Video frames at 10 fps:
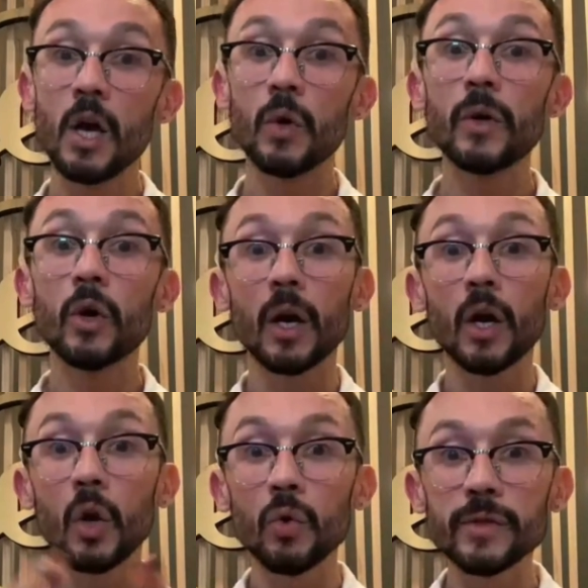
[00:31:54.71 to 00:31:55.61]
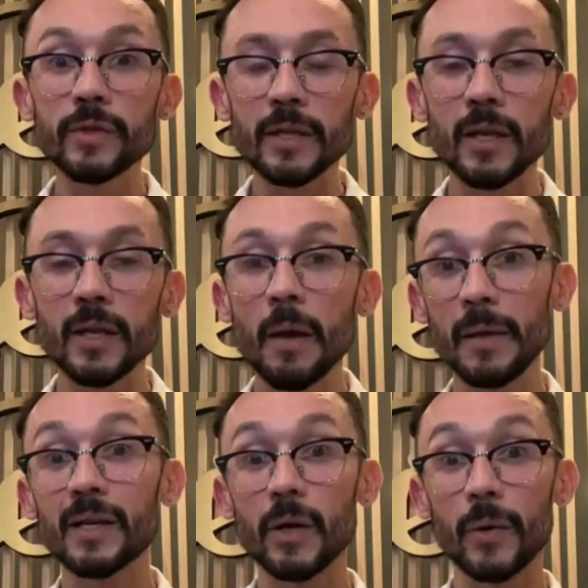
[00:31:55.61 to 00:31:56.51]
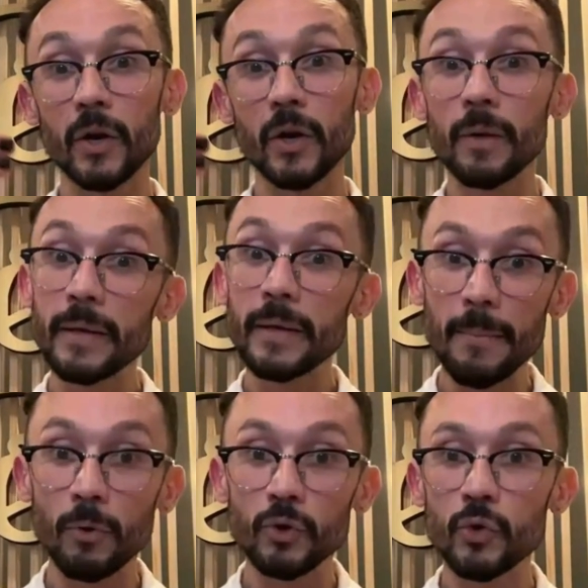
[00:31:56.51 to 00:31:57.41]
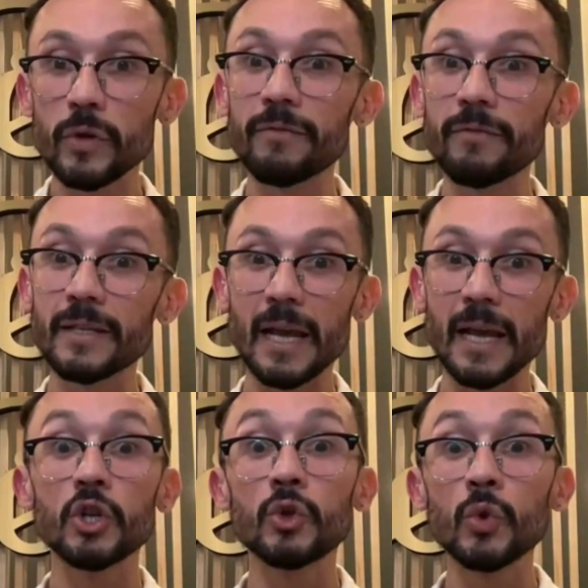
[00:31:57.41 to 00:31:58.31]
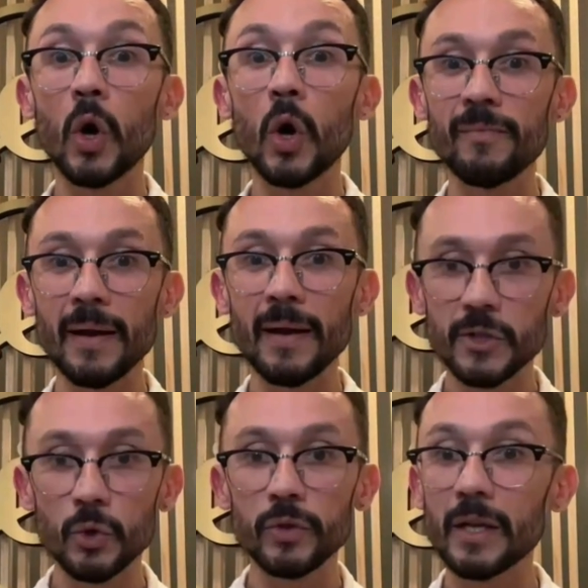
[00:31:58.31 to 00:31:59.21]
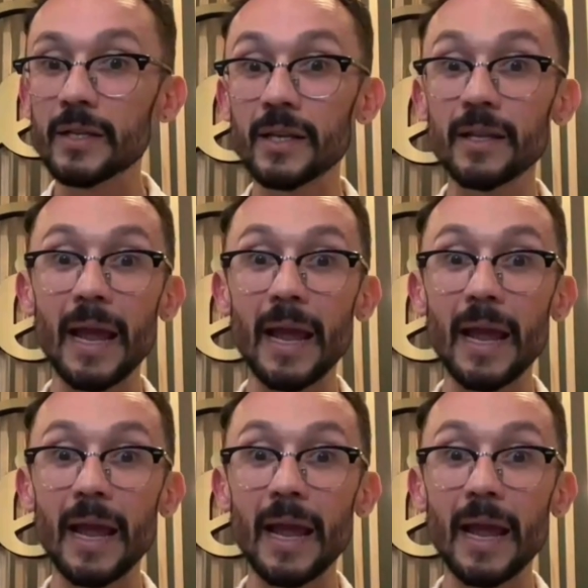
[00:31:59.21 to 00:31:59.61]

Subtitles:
we're going to close it, because I want to be able to give attention to all of my students and